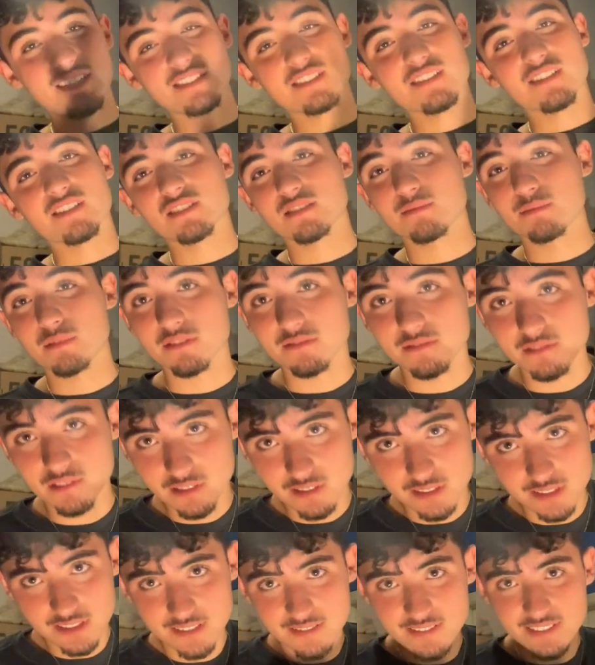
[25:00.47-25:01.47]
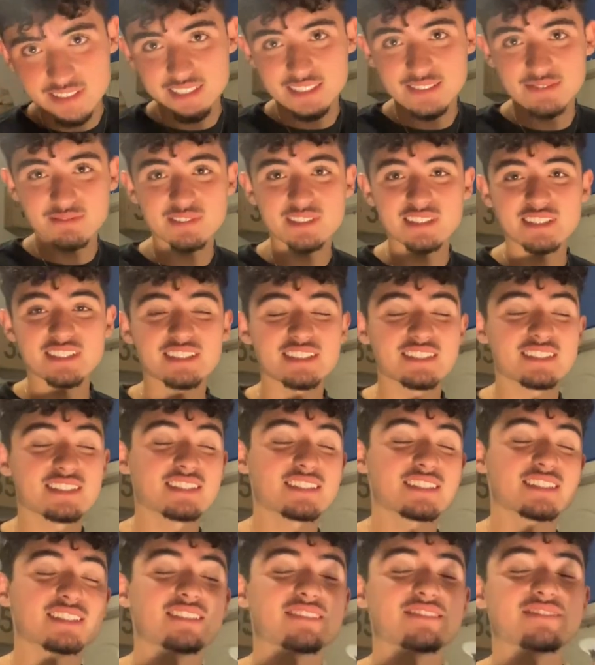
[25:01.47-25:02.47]
Thought it was on my phone or some shit, but
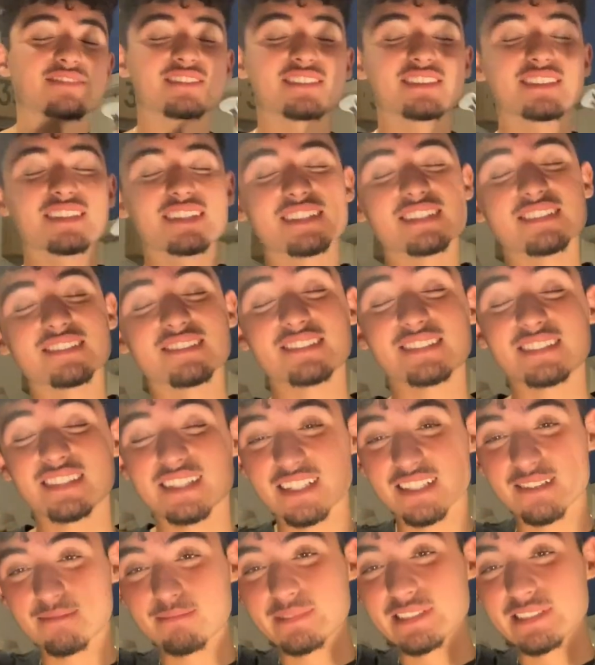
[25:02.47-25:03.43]
fuck, that shit was hell